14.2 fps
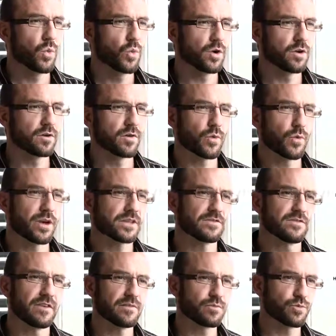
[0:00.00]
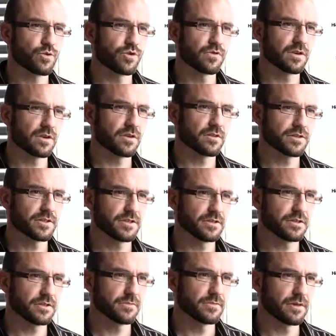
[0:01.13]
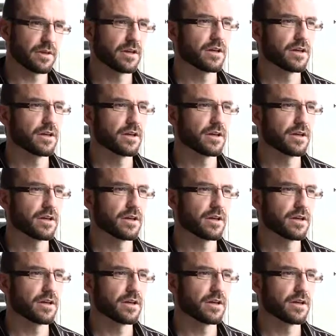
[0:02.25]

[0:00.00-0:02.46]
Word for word: One of the ways we have improved the clock system